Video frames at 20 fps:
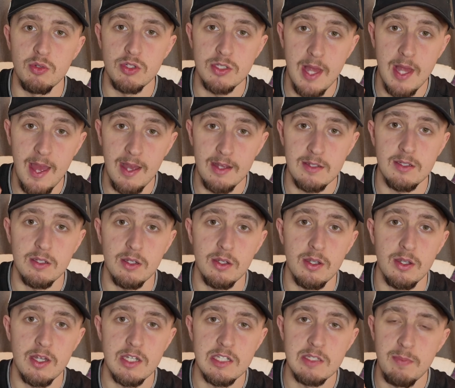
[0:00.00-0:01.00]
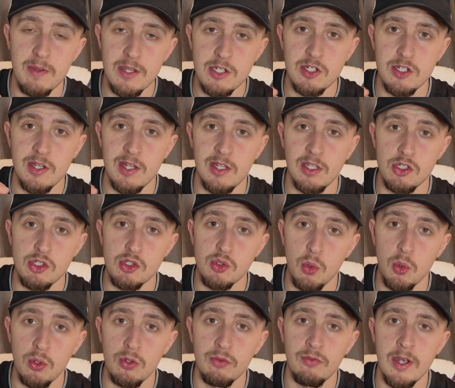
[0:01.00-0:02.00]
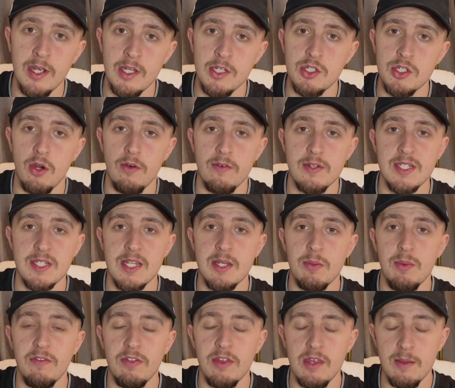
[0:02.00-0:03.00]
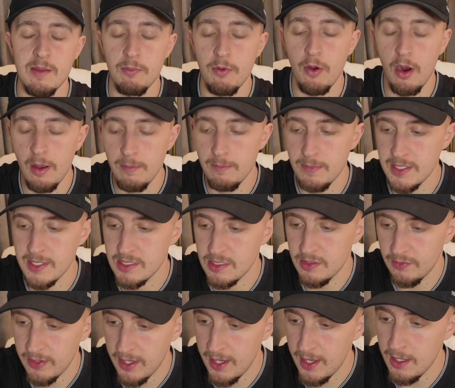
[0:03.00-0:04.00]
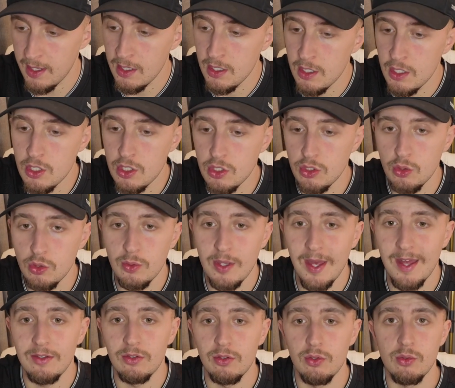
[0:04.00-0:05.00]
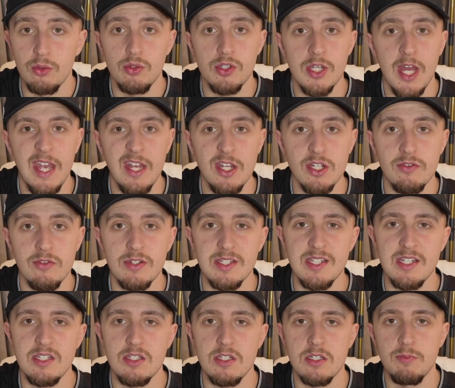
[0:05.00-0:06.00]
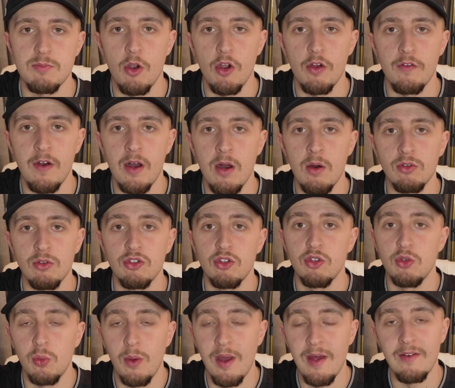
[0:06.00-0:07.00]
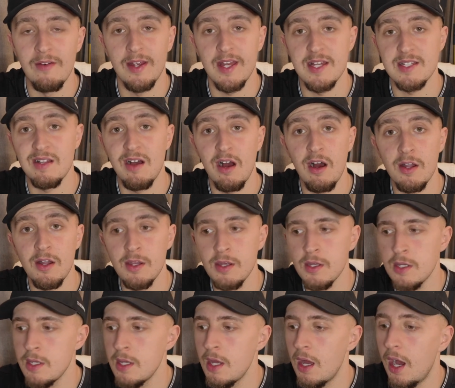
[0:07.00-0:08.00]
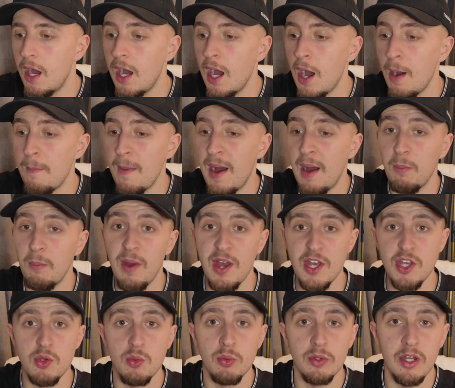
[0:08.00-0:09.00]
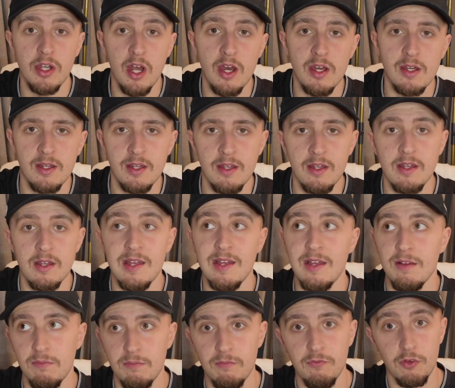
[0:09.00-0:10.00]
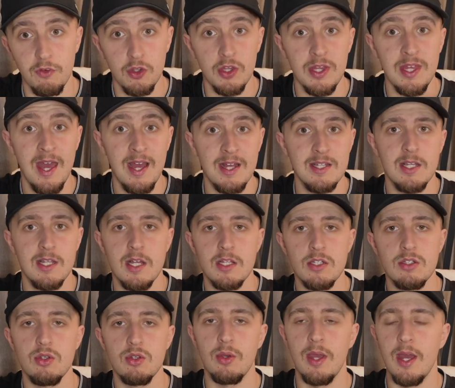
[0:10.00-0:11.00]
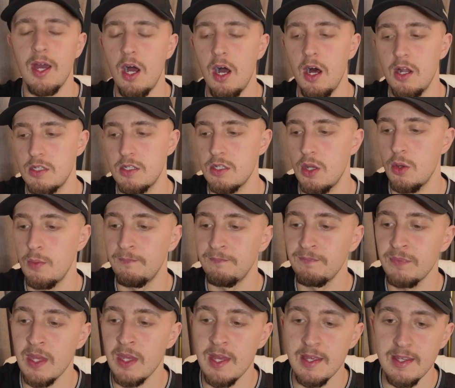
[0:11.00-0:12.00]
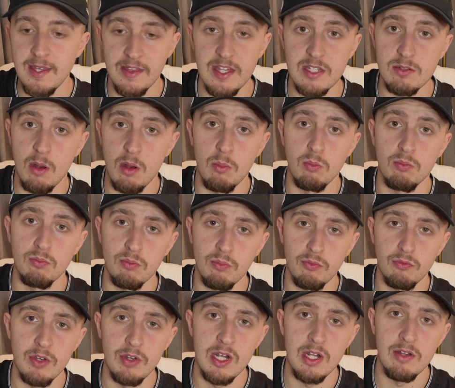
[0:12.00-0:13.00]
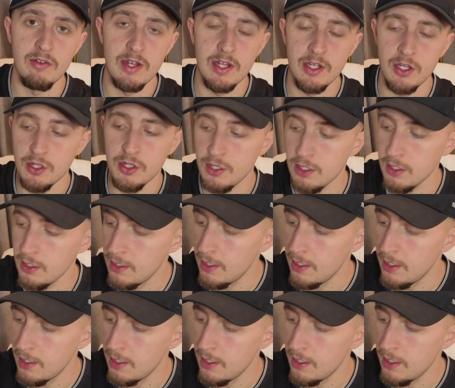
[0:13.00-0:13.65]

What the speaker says: was excellent, especially in the shortened range. Obviously, with the Prime pieces of kit, you get to change the resistance profile to where it gets hard, and where you would like for the exercise to get hard. So, yeah, this one really, really good.